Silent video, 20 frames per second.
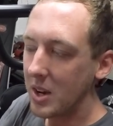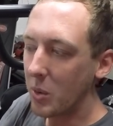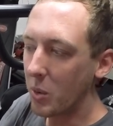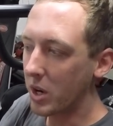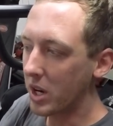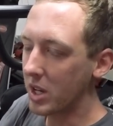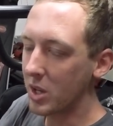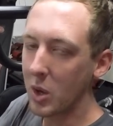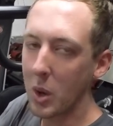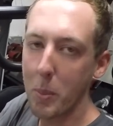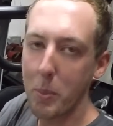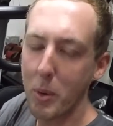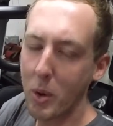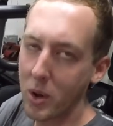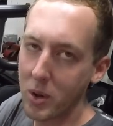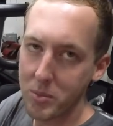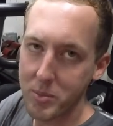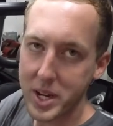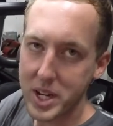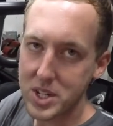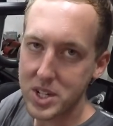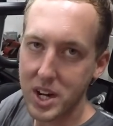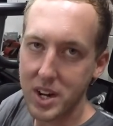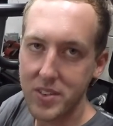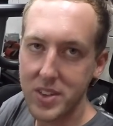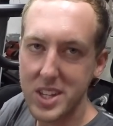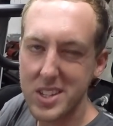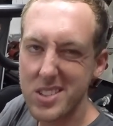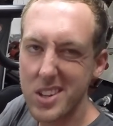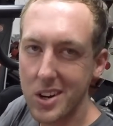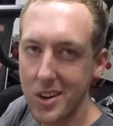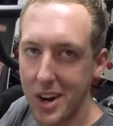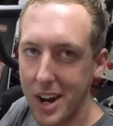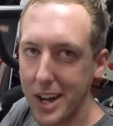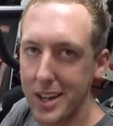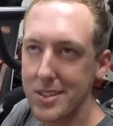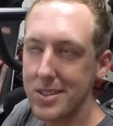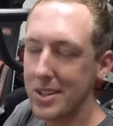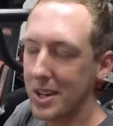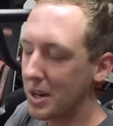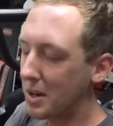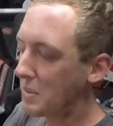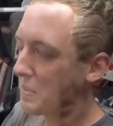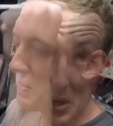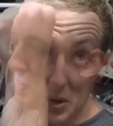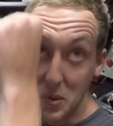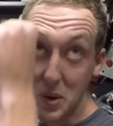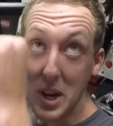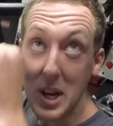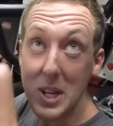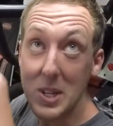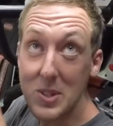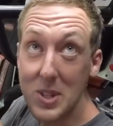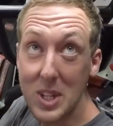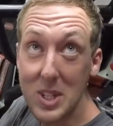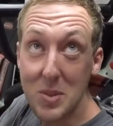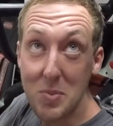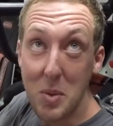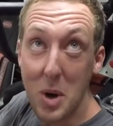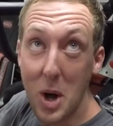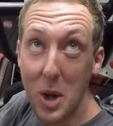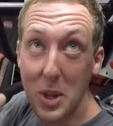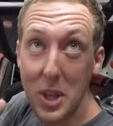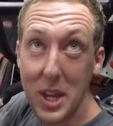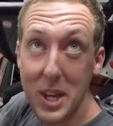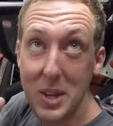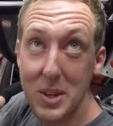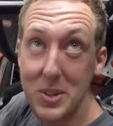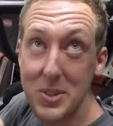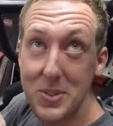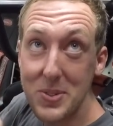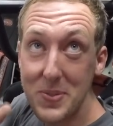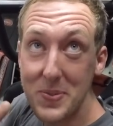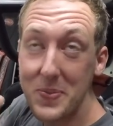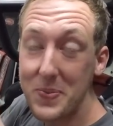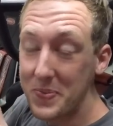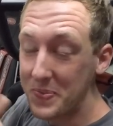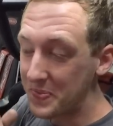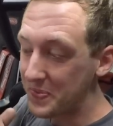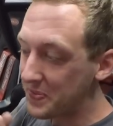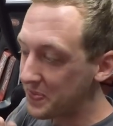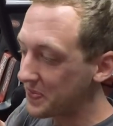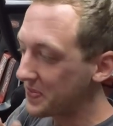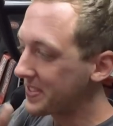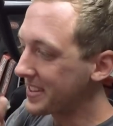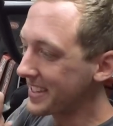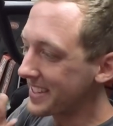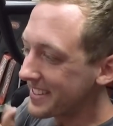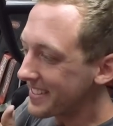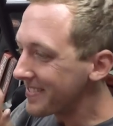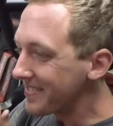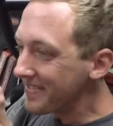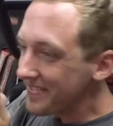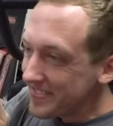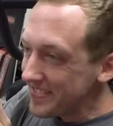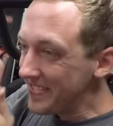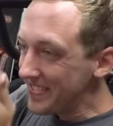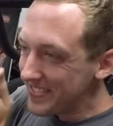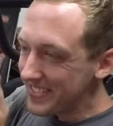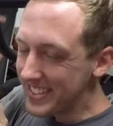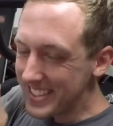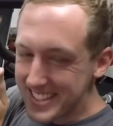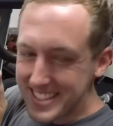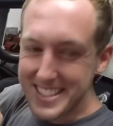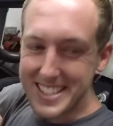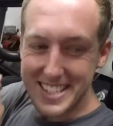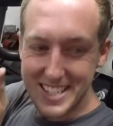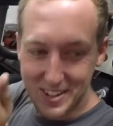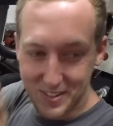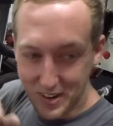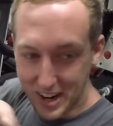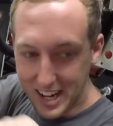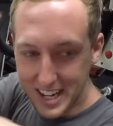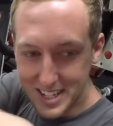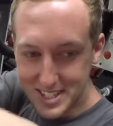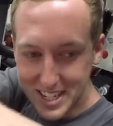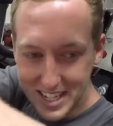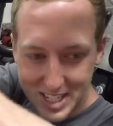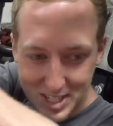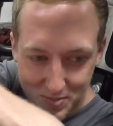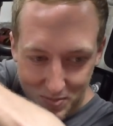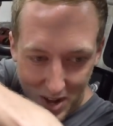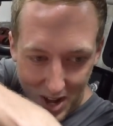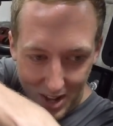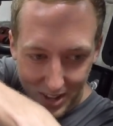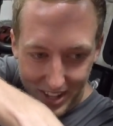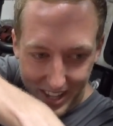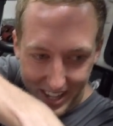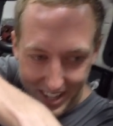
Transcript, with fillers: we're gonna do a pull and make sure everything's all right. So, ready to see some bald eagles? Oh yeah, this thing's gonna be ripping in here. ready to see some bald